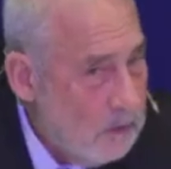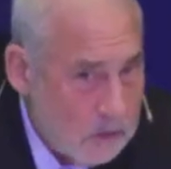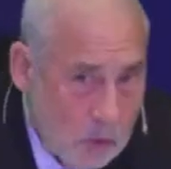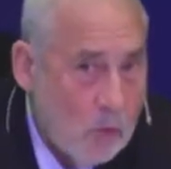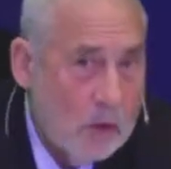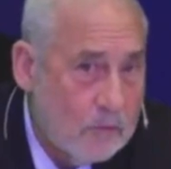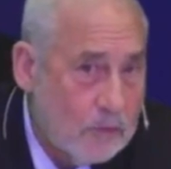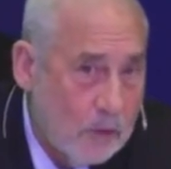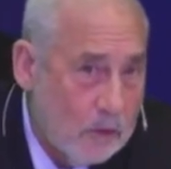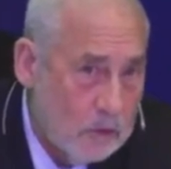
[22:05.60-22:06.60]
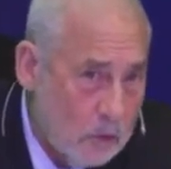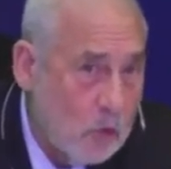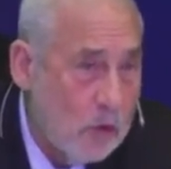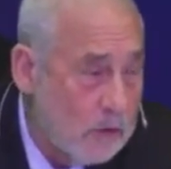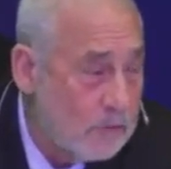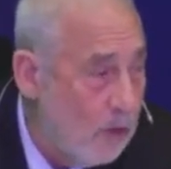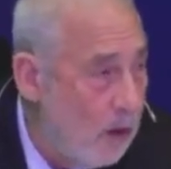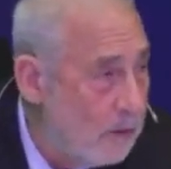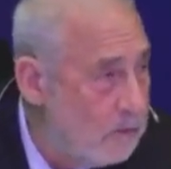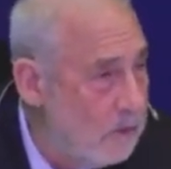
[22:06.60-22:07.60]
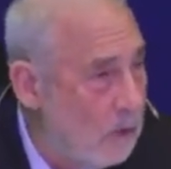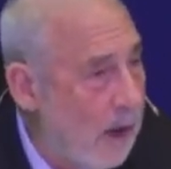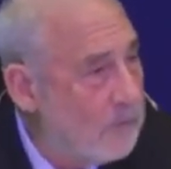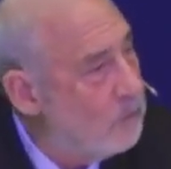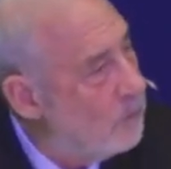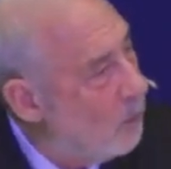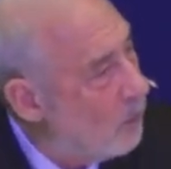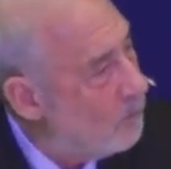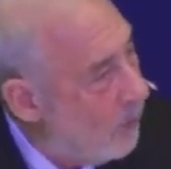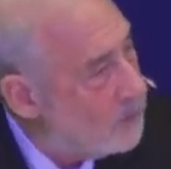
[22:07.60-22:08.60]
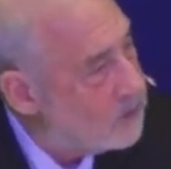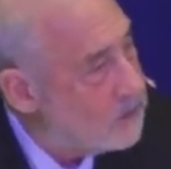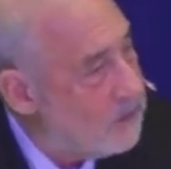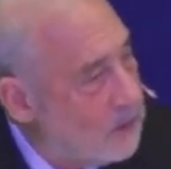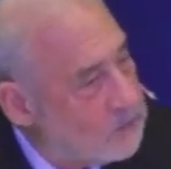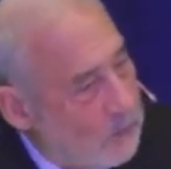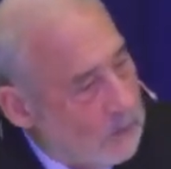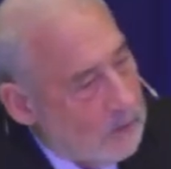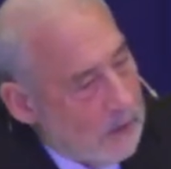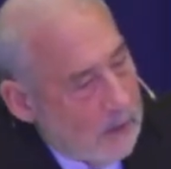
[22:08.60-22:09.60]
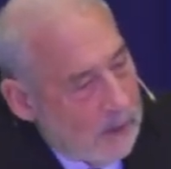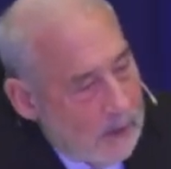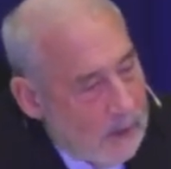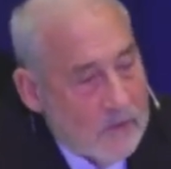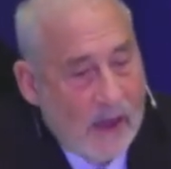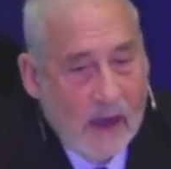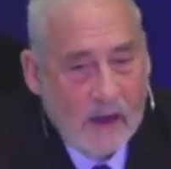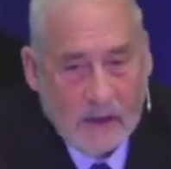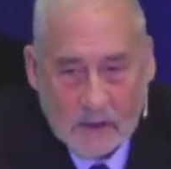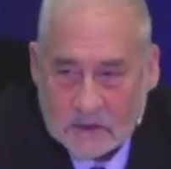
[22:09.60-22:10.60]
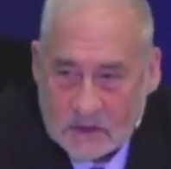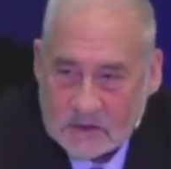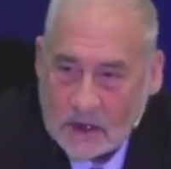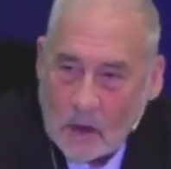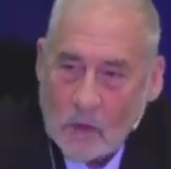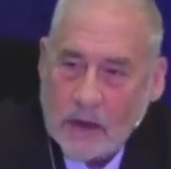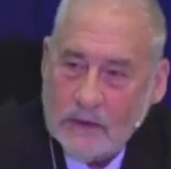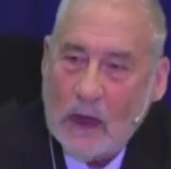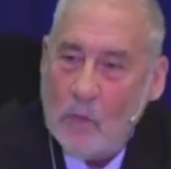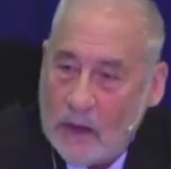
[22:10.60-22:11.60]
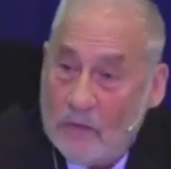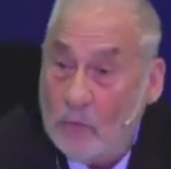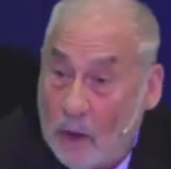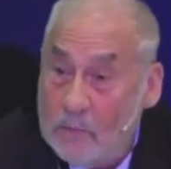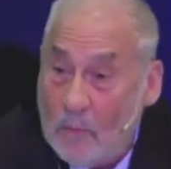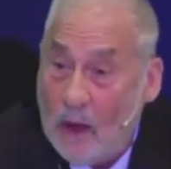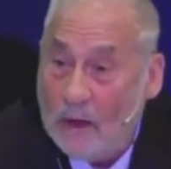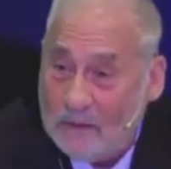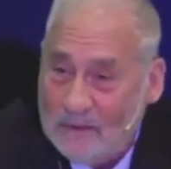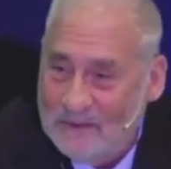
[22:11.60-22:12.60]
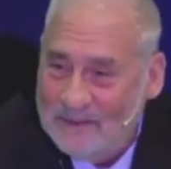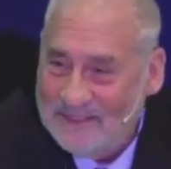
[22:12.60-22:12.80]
You, you would have, you could have thought, you know, after they were very successful in the 80s, to say, okay, now we have the right model,